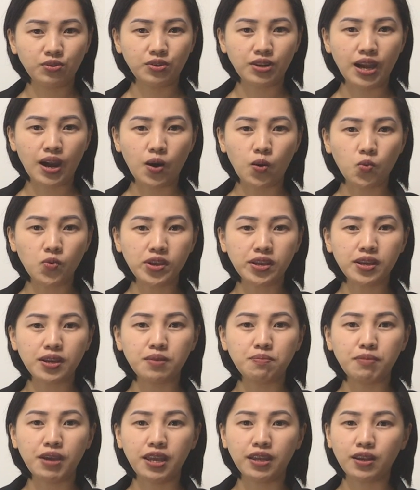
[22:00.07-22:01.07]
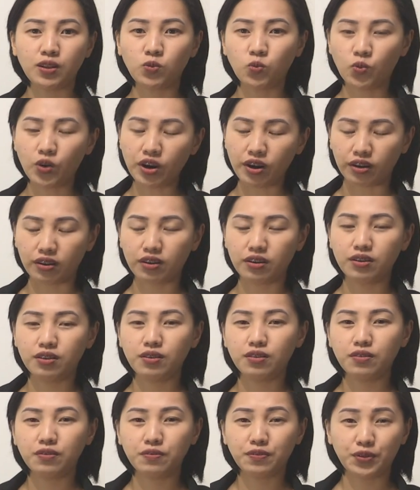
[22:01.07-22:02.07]
how we can make it work
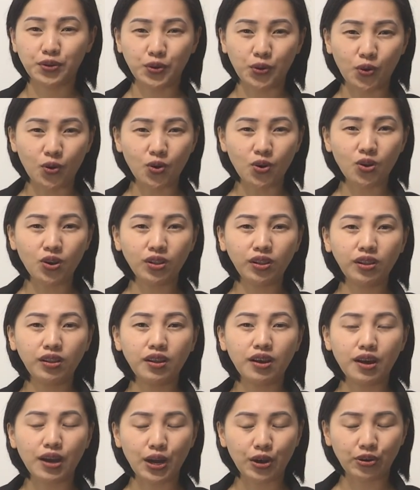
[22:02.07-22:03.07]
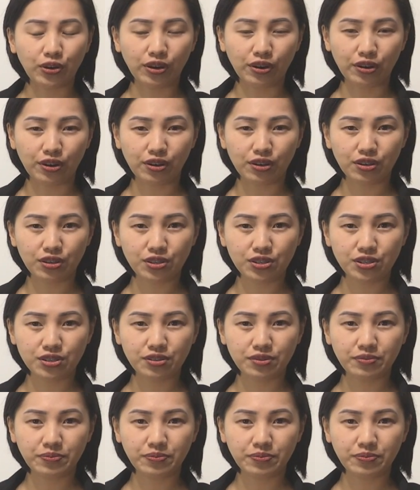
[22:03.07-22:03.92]
for all our learners.